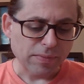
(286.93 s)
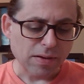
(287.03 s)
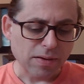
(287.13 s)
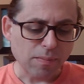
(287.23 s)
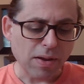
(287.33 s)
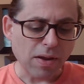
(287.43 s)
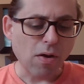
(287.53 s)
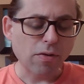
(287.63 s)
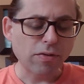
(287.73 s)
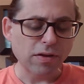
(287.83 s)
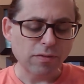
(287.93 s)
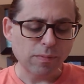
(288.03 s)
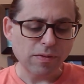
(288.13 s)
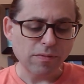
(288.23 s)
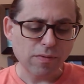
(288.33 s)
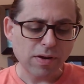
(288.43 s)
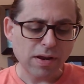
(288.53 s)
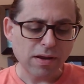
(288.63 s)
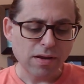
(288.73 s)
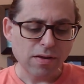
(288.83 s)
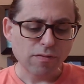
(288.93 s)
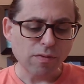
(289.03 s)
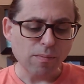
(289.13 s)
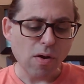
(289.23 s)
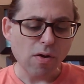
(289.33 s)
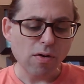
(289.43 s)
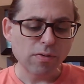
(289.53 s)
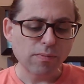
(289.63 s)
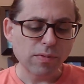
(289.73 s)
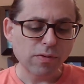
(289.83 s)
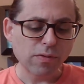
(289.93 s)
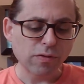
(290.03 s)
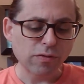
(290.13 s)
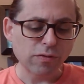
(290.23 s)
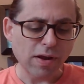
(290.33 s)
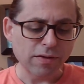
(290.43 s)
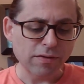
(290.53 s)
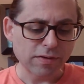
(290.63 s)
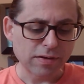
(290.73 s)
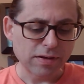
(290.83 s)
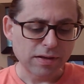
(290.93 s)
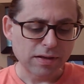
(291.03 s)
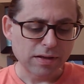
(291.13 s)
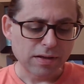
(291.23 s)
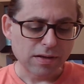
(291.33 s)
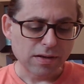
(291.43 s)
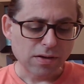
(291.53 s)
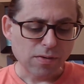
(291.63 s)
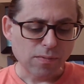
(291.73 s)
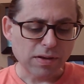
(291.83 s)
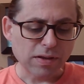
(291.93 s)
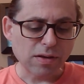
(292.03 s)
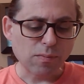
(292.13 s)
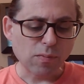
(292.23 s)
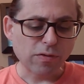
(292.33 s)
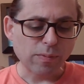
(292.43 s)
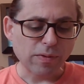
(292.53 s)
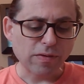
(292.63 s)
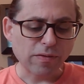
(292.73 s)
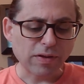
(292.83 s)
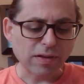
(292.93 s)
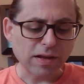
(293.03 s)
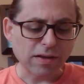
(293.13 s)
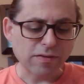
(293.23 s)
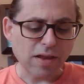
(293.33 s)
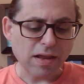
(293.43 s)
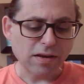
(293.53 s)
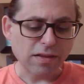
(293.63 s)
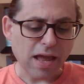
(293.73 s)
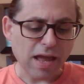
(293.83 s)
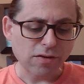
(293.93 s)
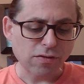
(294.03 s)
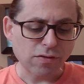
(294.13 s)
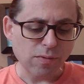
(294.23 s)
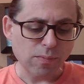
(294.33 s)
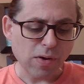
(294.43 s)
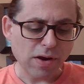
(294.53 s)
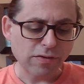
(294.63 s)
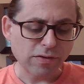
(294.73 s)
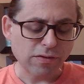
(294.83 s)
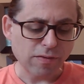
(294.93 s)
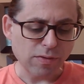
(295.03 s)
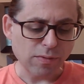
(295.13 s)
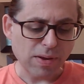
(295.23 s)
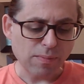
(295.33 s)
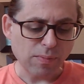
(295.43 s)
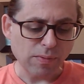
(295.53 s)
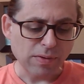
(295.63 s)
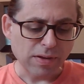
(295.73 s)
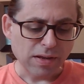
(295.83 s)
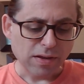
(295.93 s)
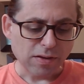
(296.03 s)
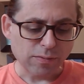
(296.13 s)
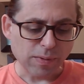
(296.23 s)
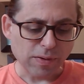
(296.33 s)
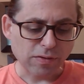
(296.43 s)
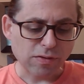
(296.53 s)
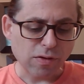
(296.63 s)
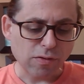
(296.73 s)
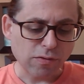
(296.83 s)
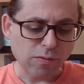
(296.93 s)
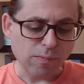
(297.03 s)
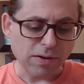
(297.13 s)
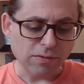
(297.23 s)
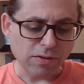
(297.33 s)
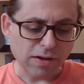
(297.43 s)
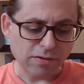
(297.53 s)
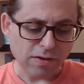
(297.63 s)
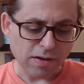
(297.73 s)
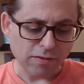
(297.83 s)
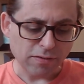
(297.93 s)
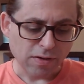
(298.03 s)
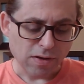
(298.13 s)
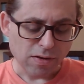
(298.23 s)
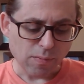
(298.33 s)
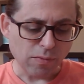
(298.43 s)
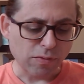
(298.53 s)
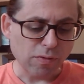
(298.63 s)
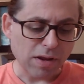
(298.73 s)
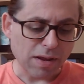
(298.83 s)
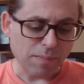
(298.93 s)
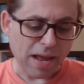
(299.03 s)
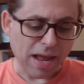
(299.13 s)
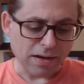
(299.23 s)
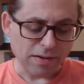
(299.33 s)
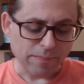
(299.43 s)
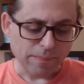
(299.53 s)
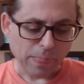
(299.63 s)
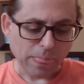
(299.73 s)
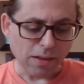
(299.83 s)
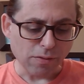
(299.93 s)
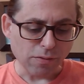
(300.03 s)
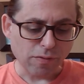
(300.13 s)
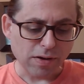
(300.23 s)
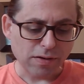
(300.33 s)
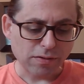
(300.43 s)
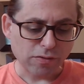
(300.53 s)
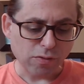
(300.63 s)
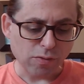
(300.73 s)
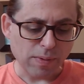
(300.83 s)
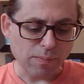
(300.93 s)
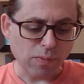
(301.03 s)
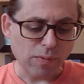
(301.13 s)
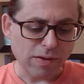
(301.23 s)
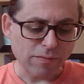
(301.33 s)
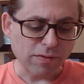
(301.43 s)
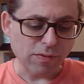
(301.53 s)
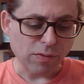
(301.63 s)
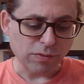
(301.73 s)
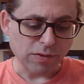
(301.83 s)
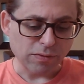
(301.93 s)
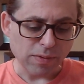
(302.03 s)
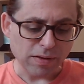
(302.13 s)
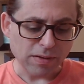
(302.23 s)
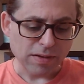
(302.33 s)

May all this be free from harm or stress. We can then more specifically extend that to impressions of other people, especially those who mean a lot to us, both good and bad, either friends or people we have difficulties with.